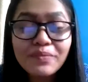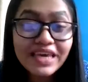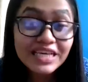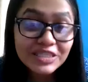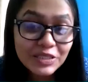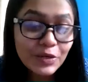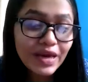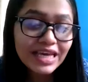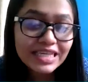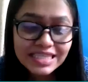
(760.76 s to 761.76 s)
makes you
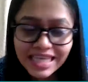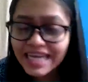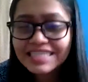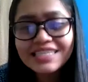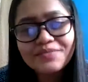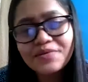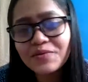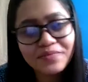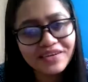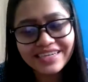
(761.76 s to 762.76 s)
excited
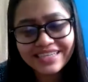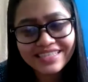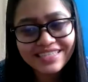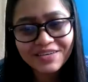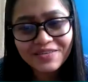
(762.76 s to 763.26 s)
about Mondays